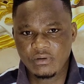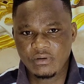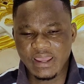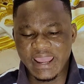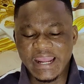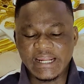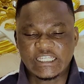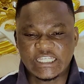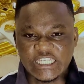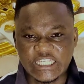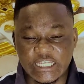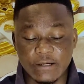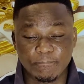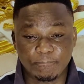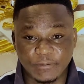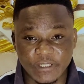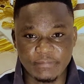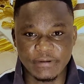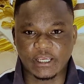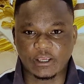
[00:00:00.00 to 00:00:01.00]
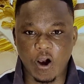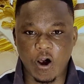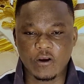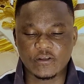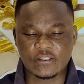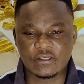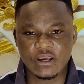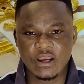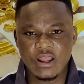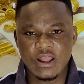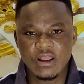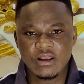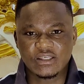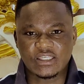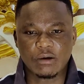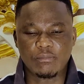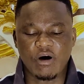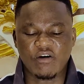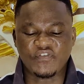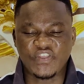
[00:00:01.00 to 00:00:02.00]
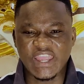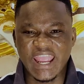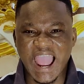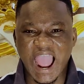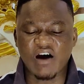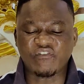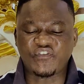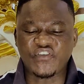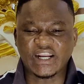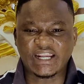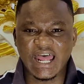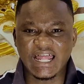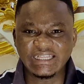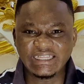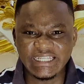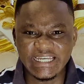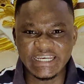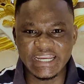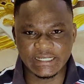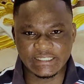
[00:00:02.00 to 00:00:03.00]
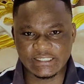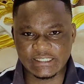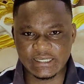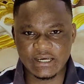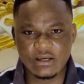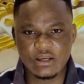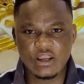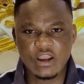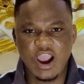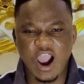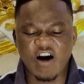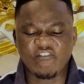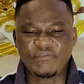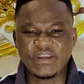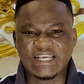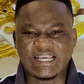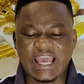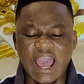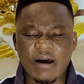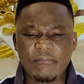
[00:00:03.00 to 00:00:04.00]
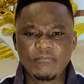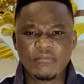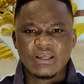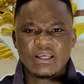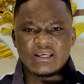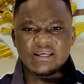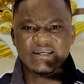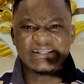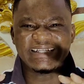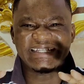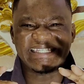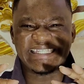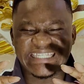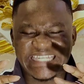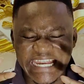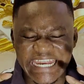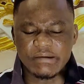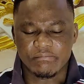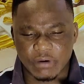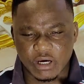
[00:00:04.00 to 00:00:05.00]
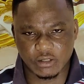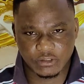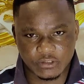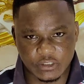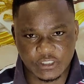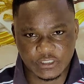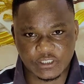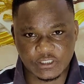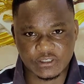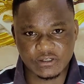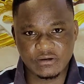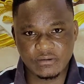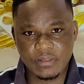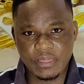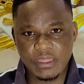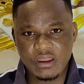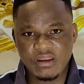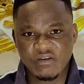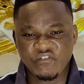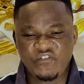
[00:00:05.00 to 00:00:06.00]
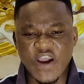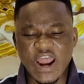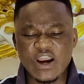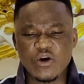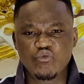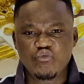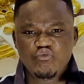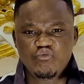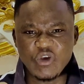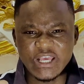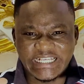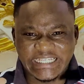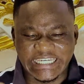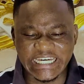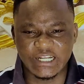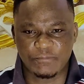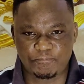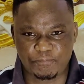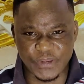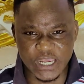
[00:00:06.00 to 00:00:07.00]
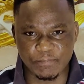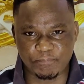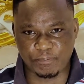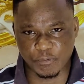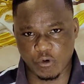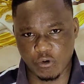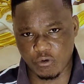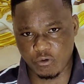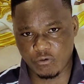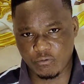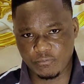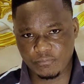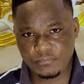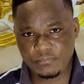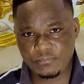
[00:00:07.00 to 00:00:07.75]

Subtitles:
It's simply because some of the African leaders have become demons, very wicked people.